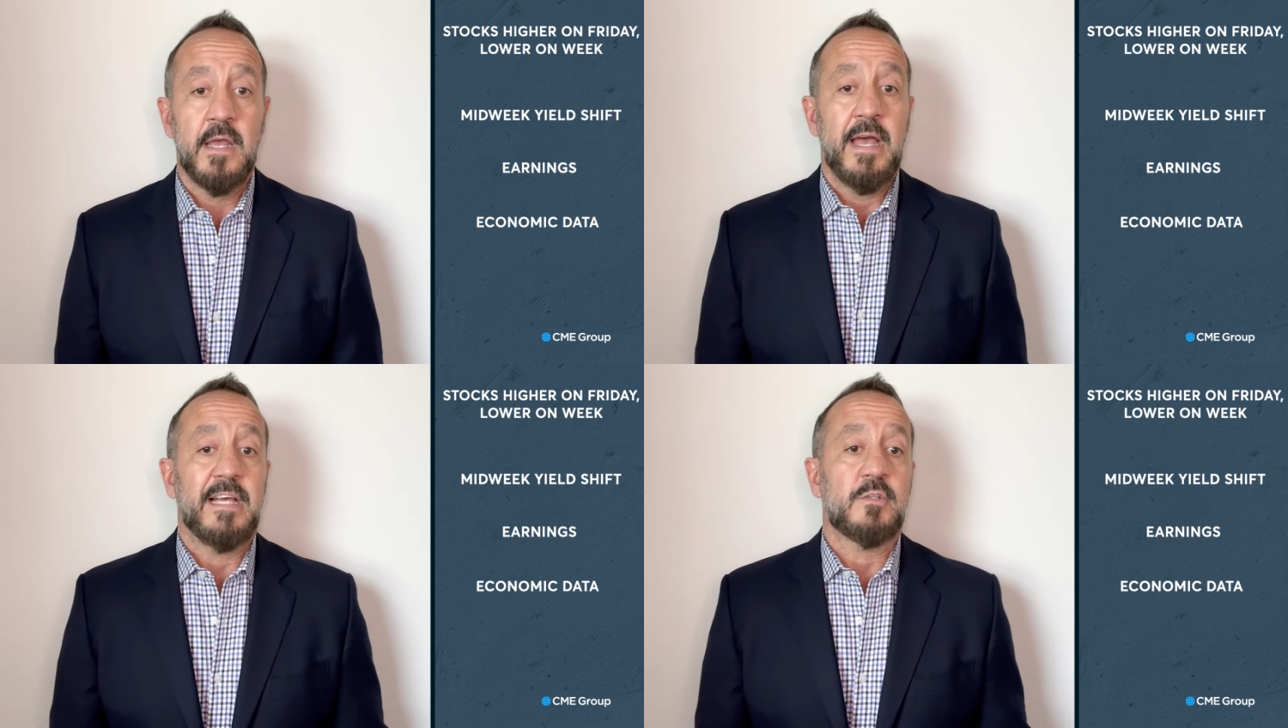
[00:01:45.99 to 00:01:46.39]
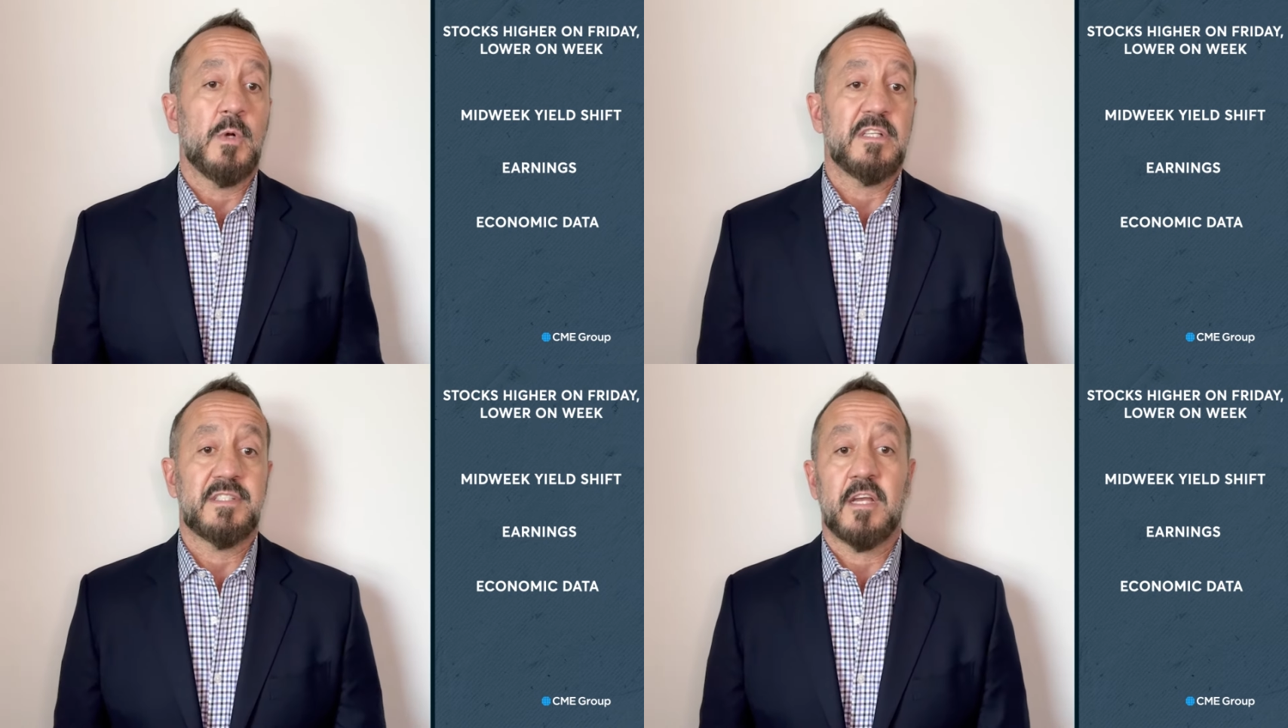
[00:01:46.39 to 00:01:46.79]
as
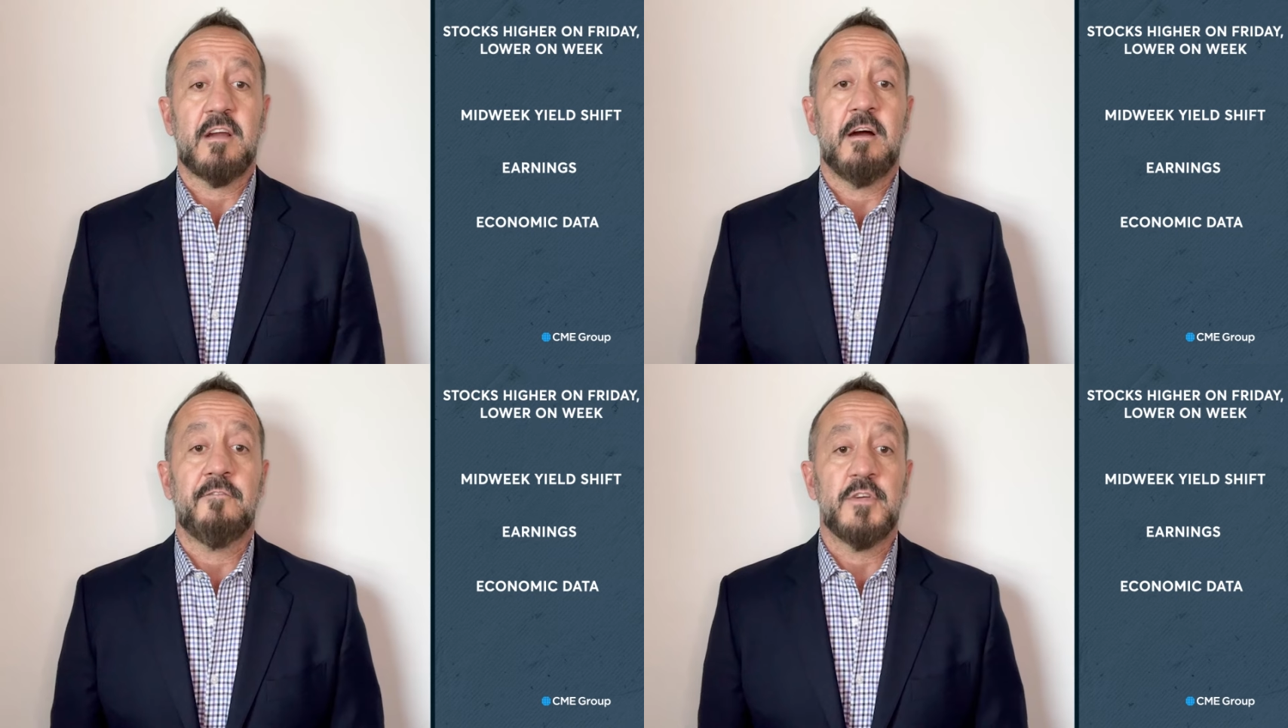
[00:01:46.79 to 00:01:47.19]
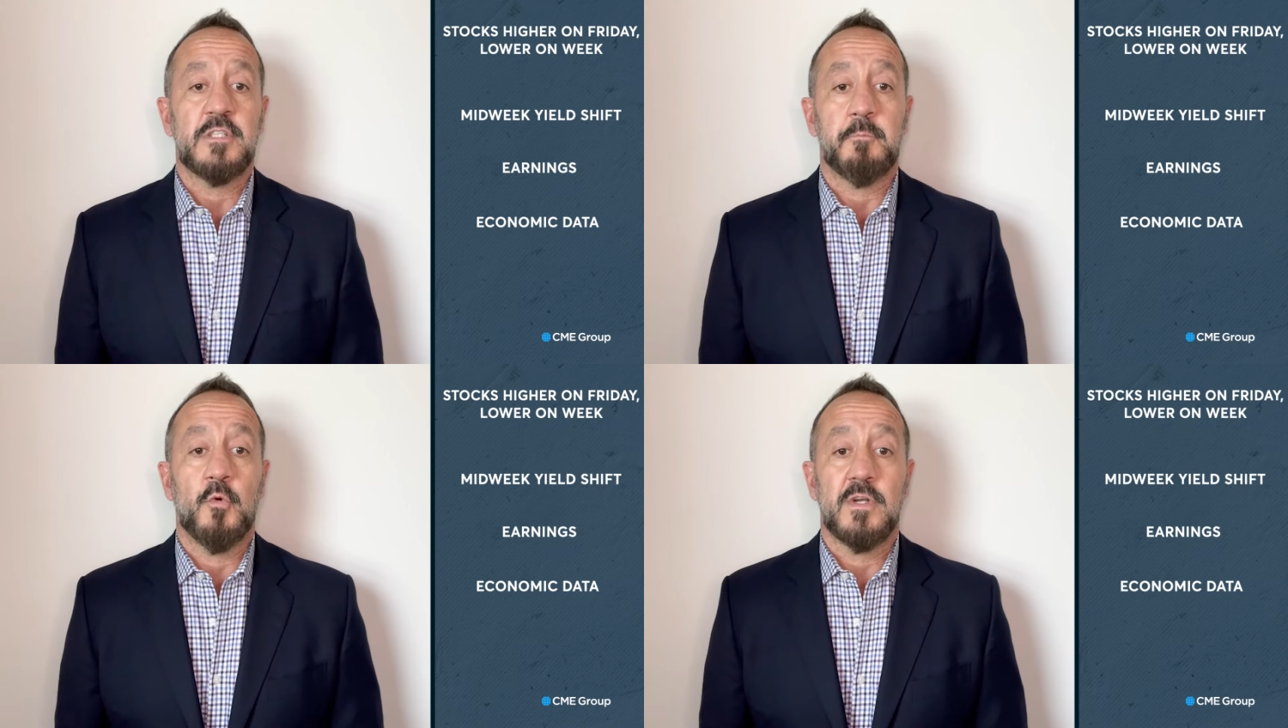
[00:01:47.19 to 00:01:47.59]
well as the Conference
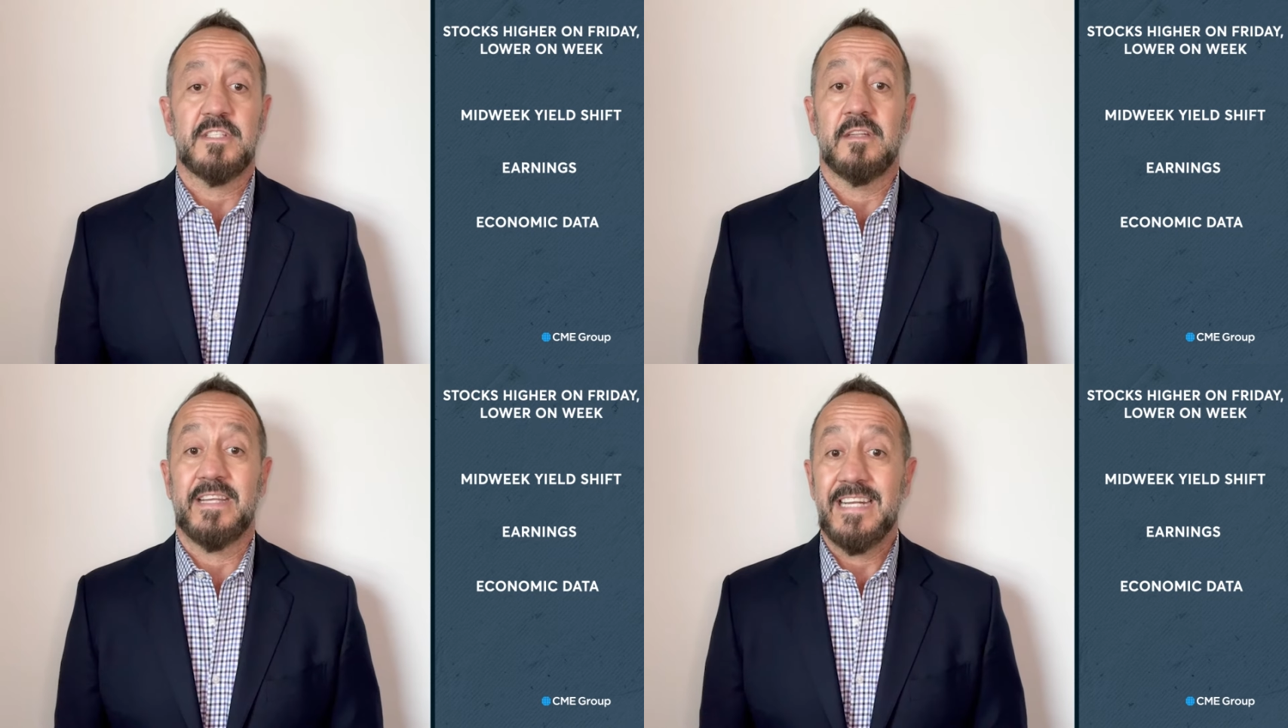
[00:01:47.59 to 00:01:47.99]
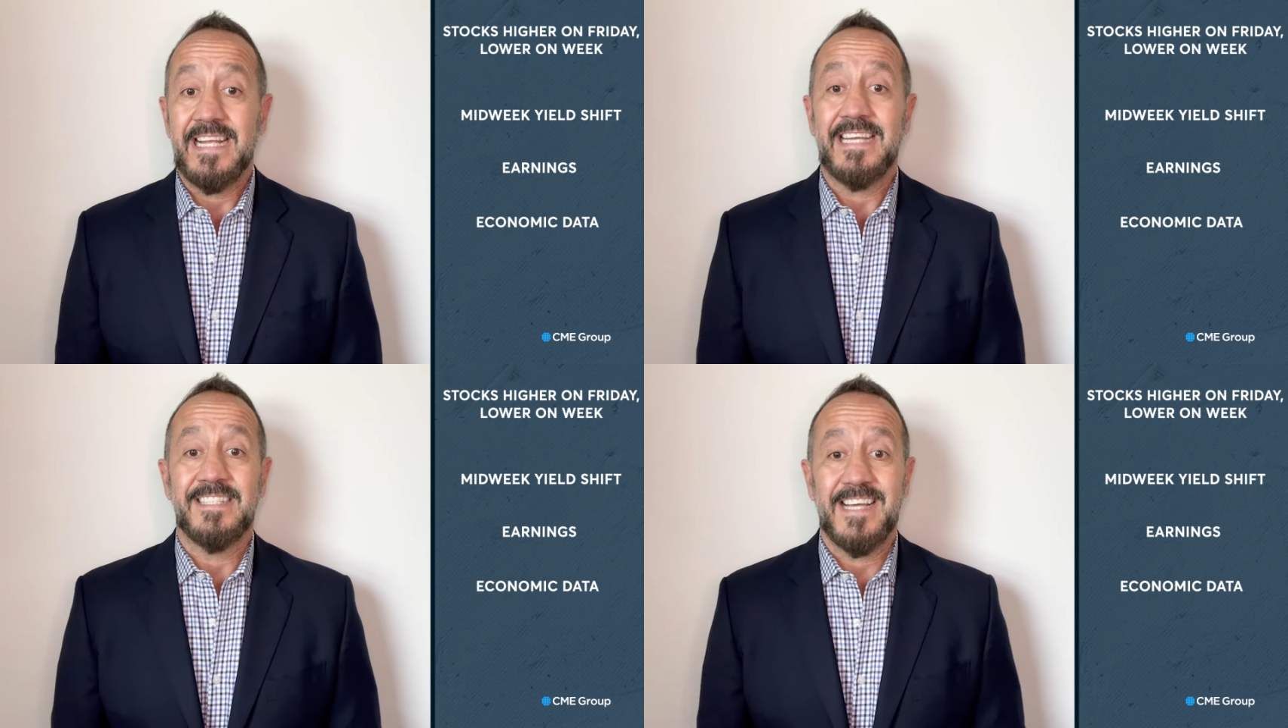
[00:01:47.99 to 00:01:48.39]
Board's
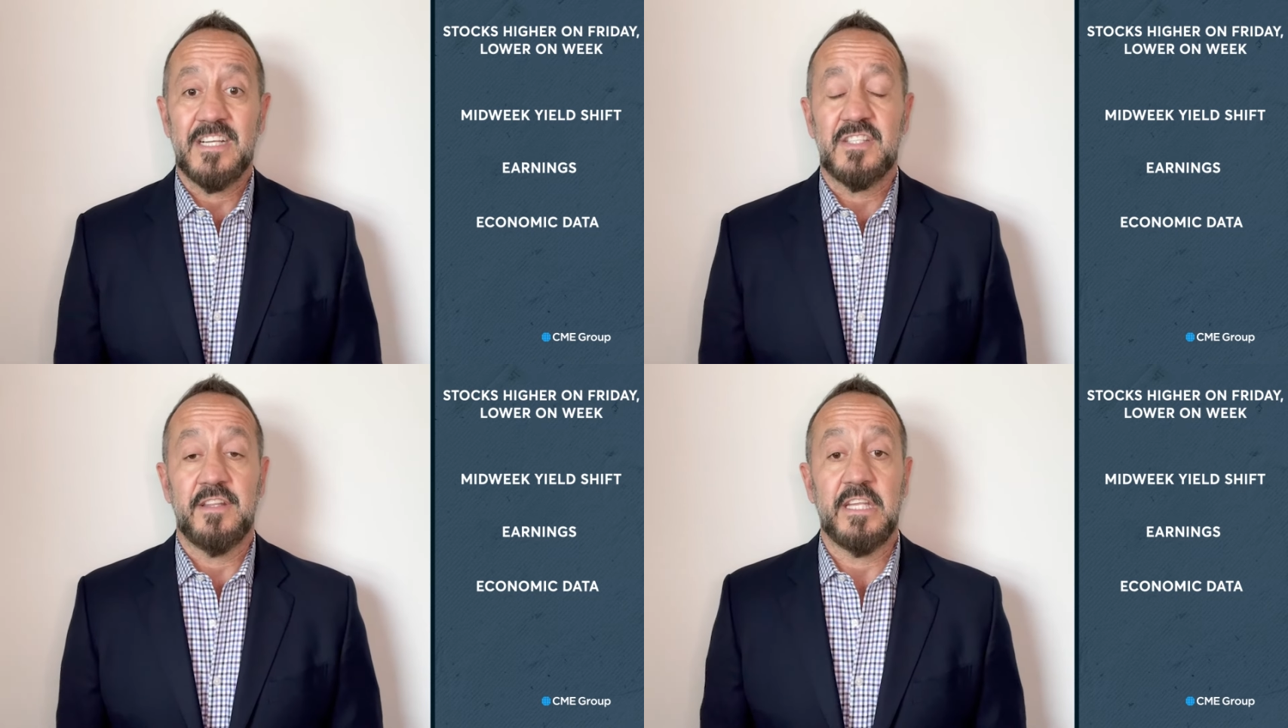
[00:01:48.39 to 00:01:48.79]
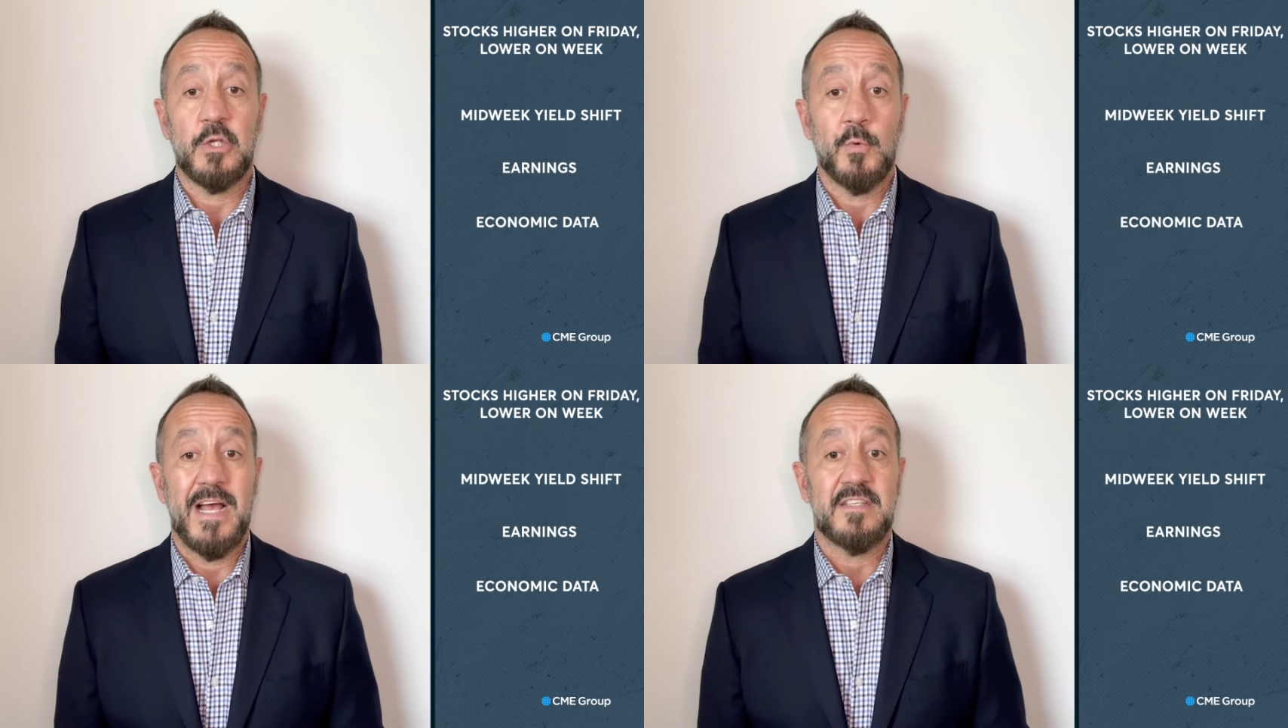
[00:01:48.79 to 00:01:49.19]
leading index in the
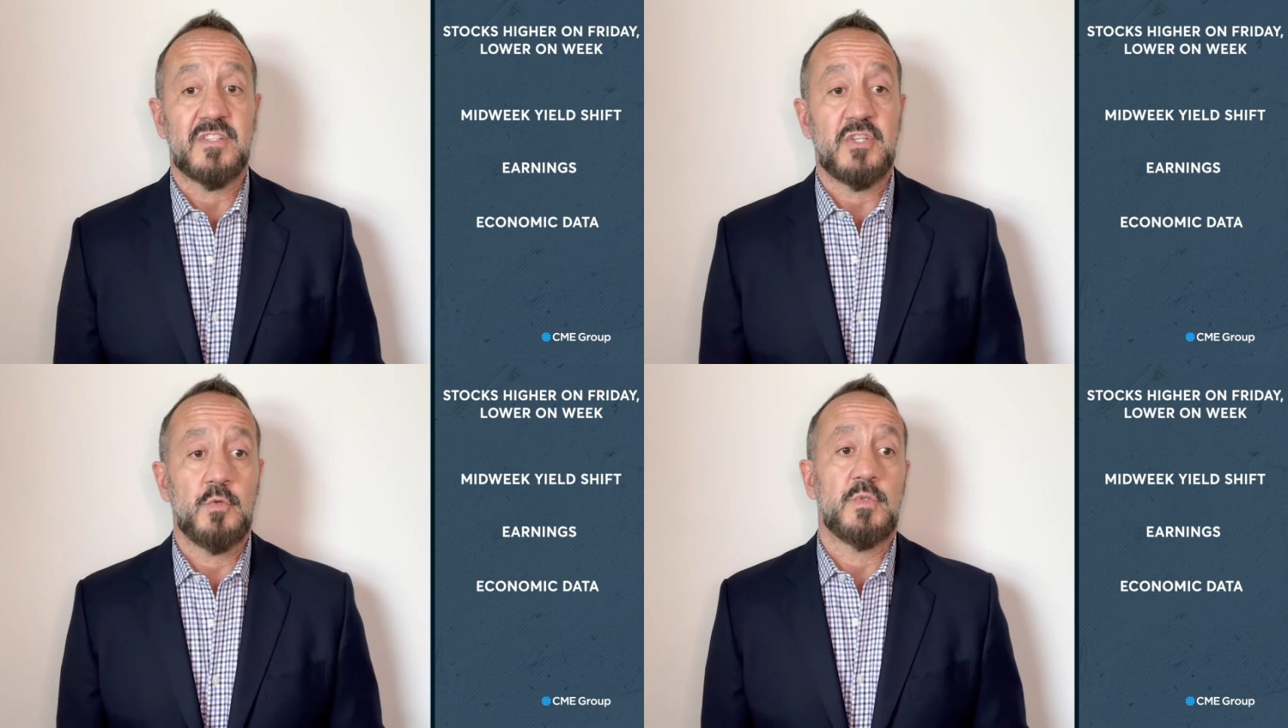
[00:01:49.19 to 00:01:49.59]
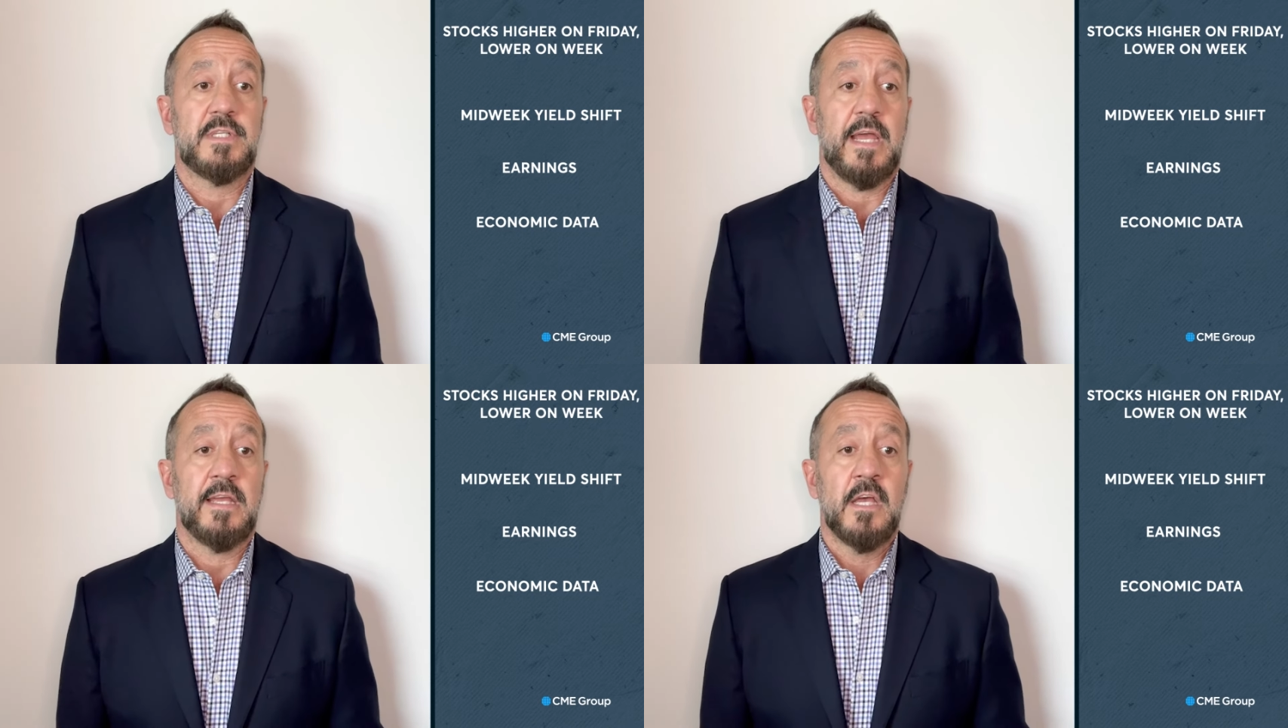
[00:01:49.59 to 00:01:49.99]
US Tuesday,